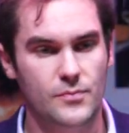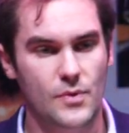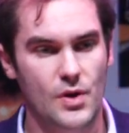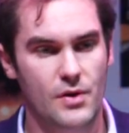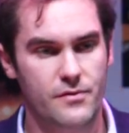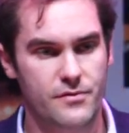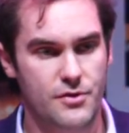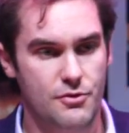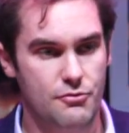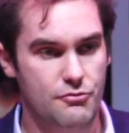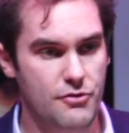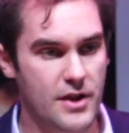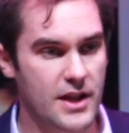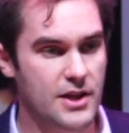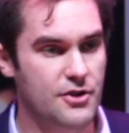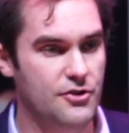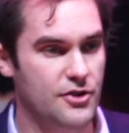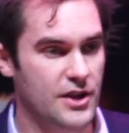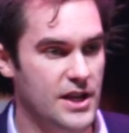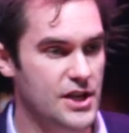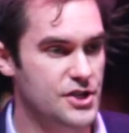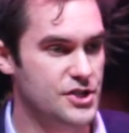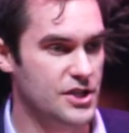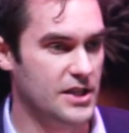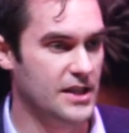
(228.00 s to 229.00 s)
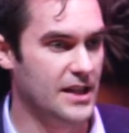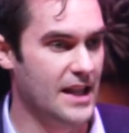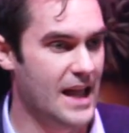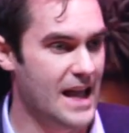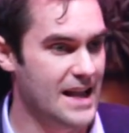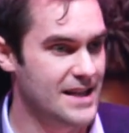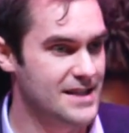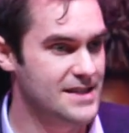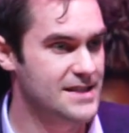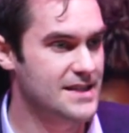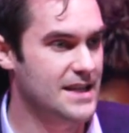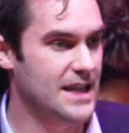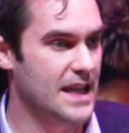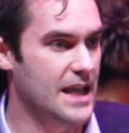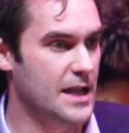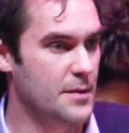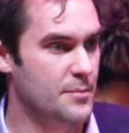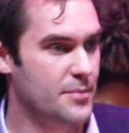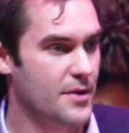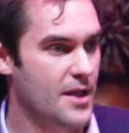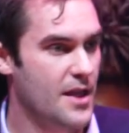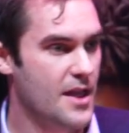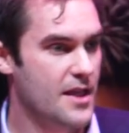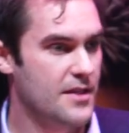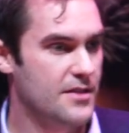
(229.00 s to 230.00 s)
of the recreation landscape
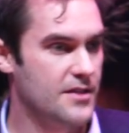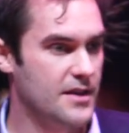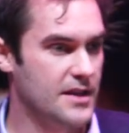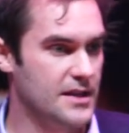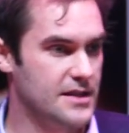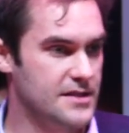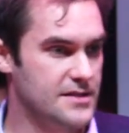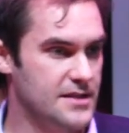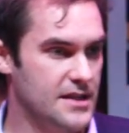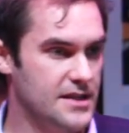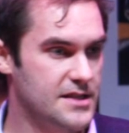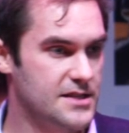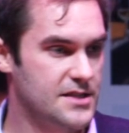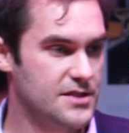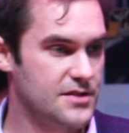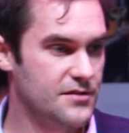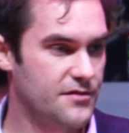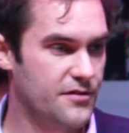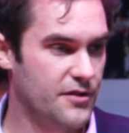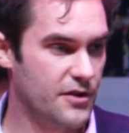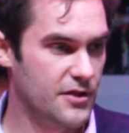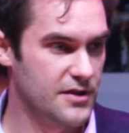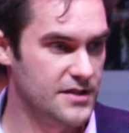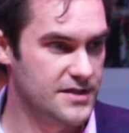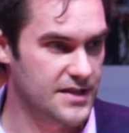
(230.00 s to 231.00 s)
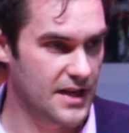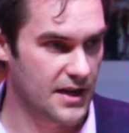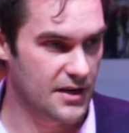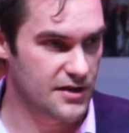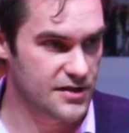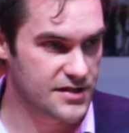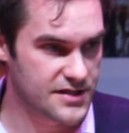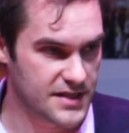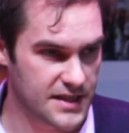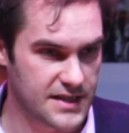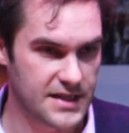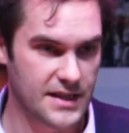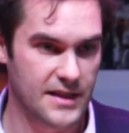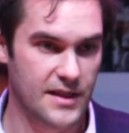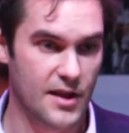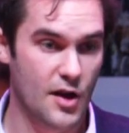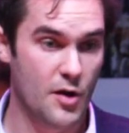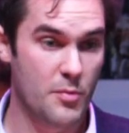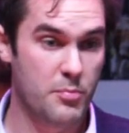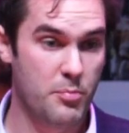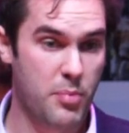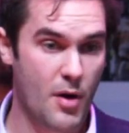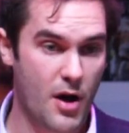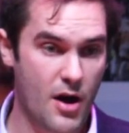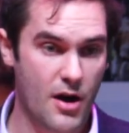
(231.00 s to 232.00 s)
that exists for our entire city. They are
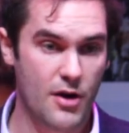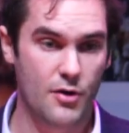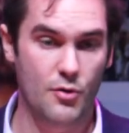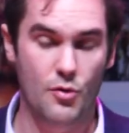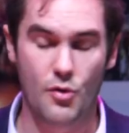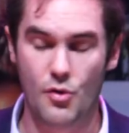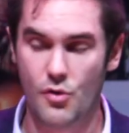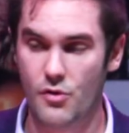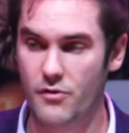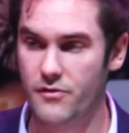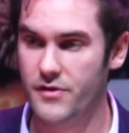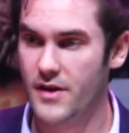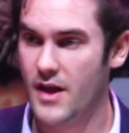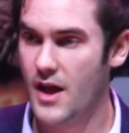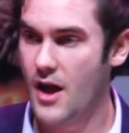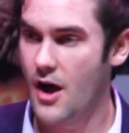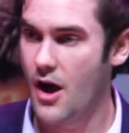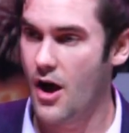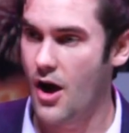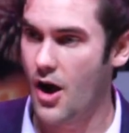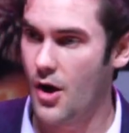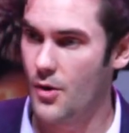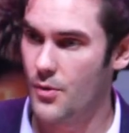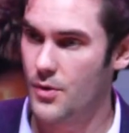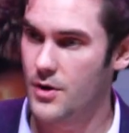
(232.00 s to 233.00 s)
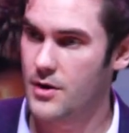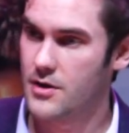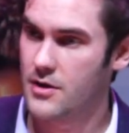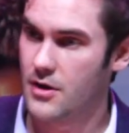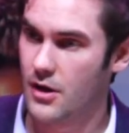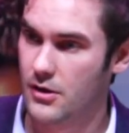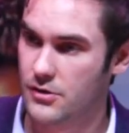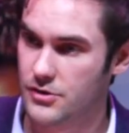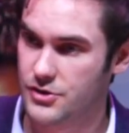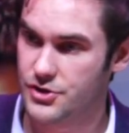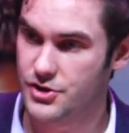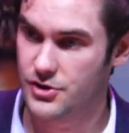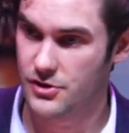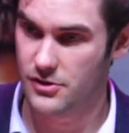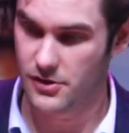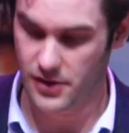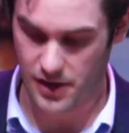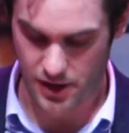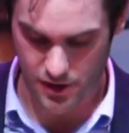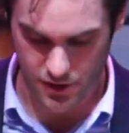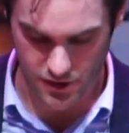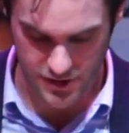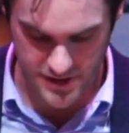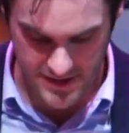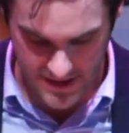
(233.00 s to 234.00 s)
part of our cultural
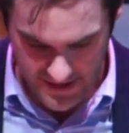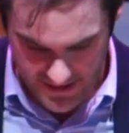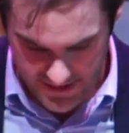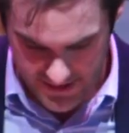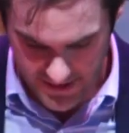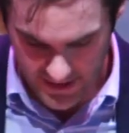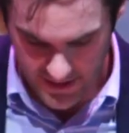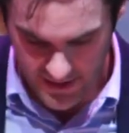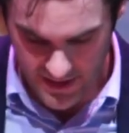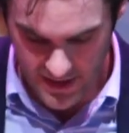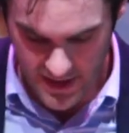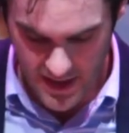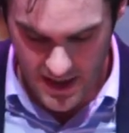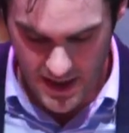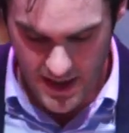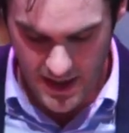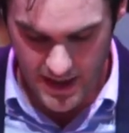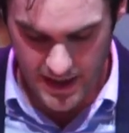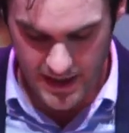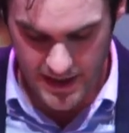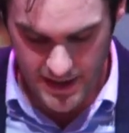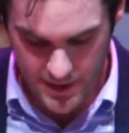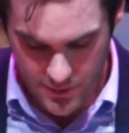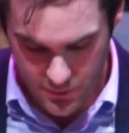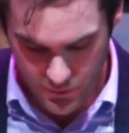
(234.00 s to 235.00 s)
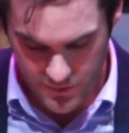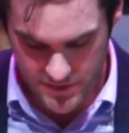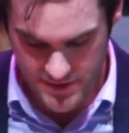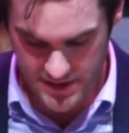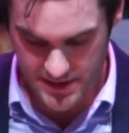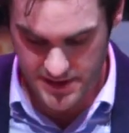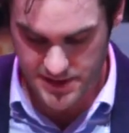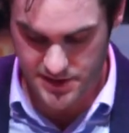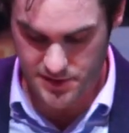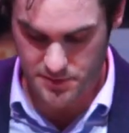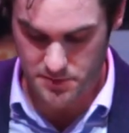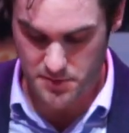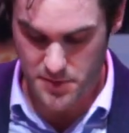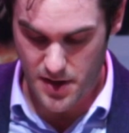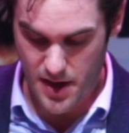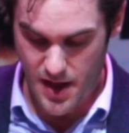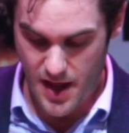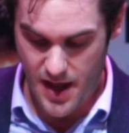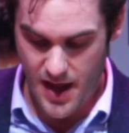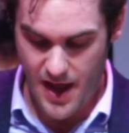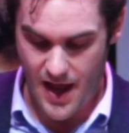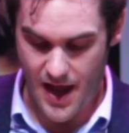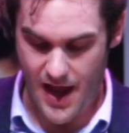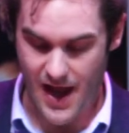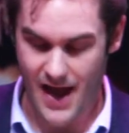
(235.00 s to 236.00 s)
and artistic ecosystem,
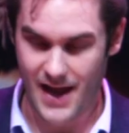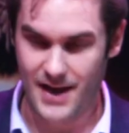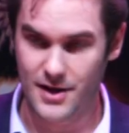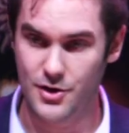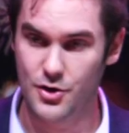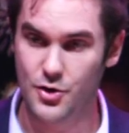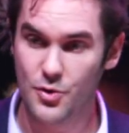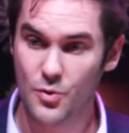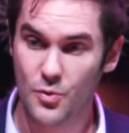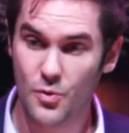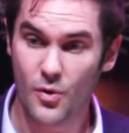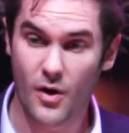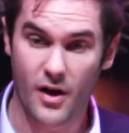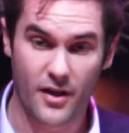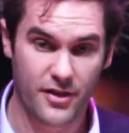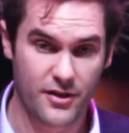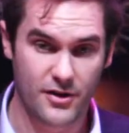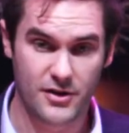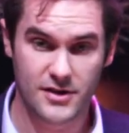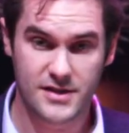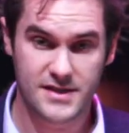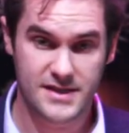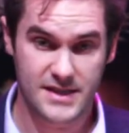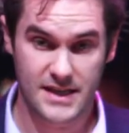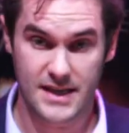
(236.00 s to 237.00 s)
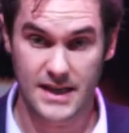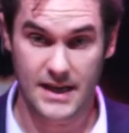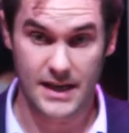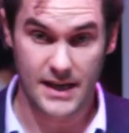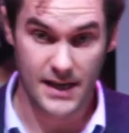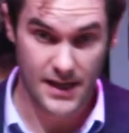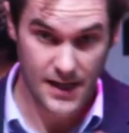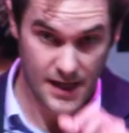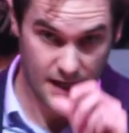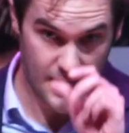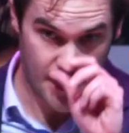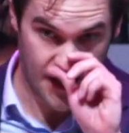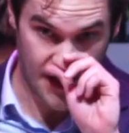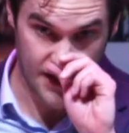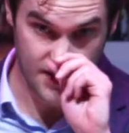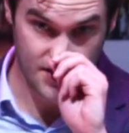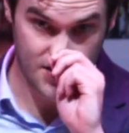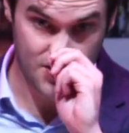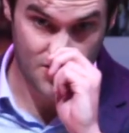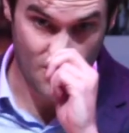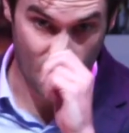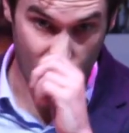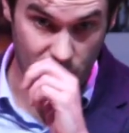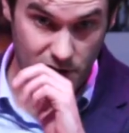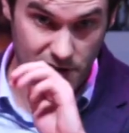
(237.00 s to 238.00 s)
and no other city in
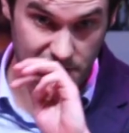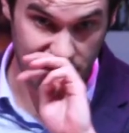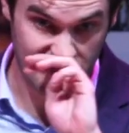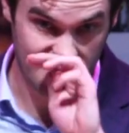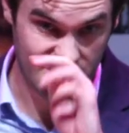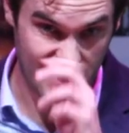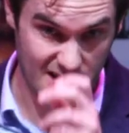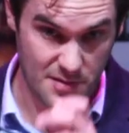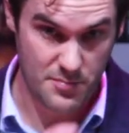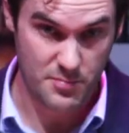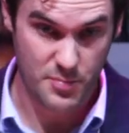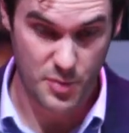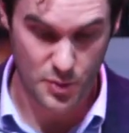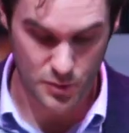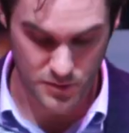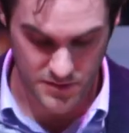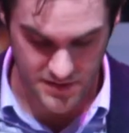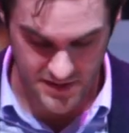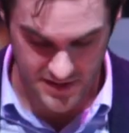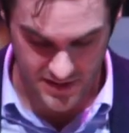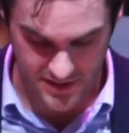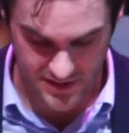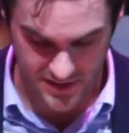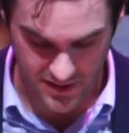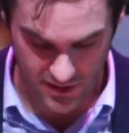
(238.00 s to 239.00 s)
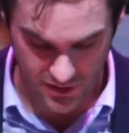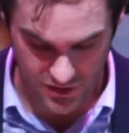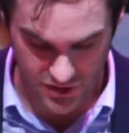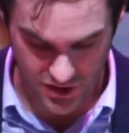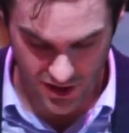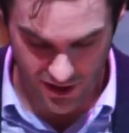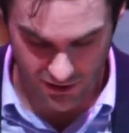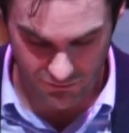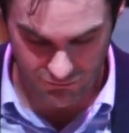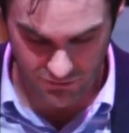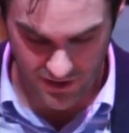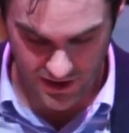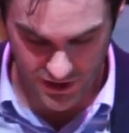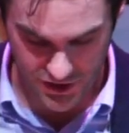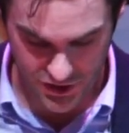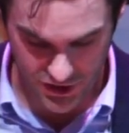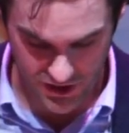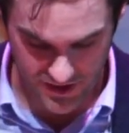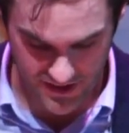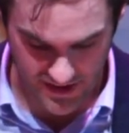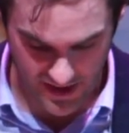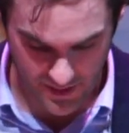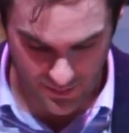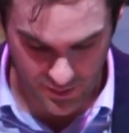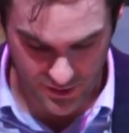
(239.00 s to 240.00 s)
Scotland can boast such a rich
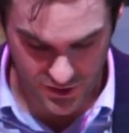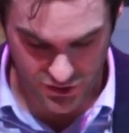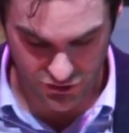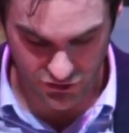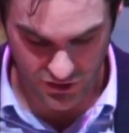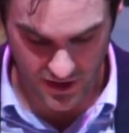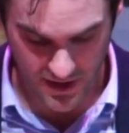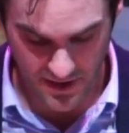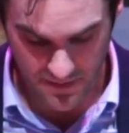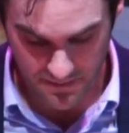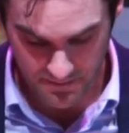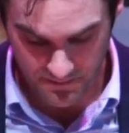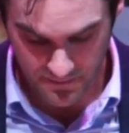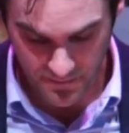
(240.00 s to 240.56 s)
tapestry